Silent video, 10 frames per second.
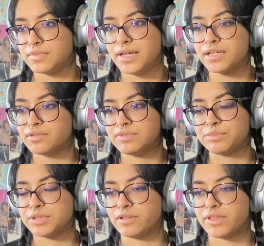I could have
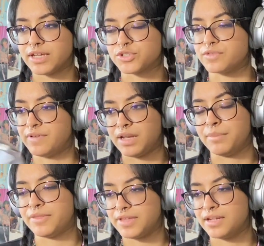lived without the extra
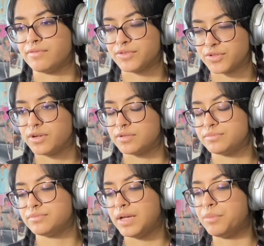venom at the end of the song.
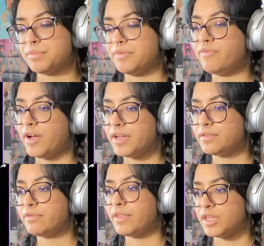I would have been
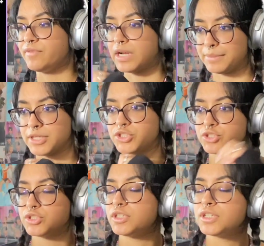fine. Thank you very much.